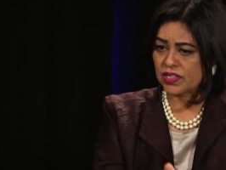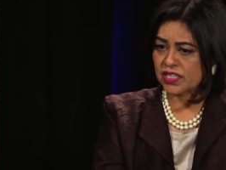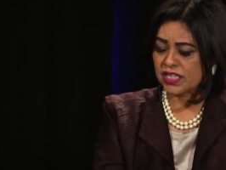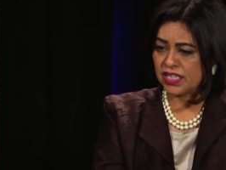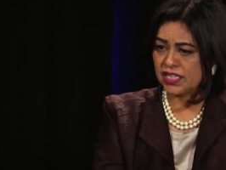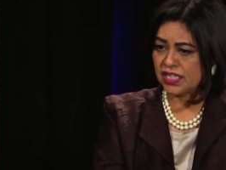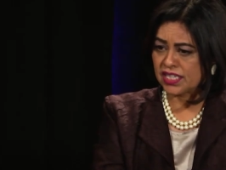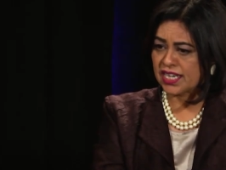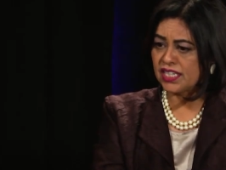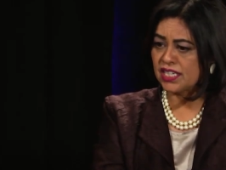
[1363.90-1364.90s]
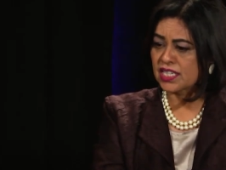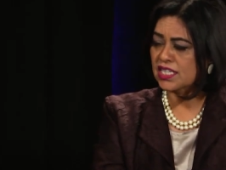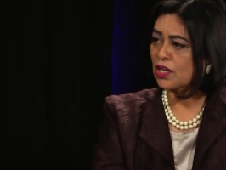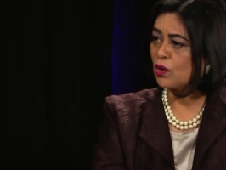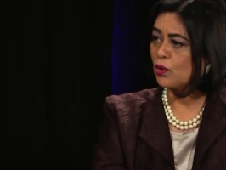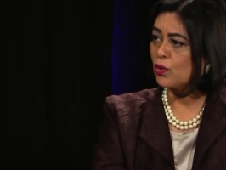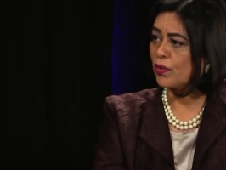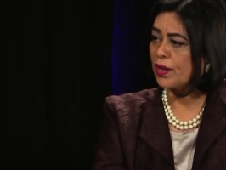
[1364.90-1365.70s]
visited India 10 years ago.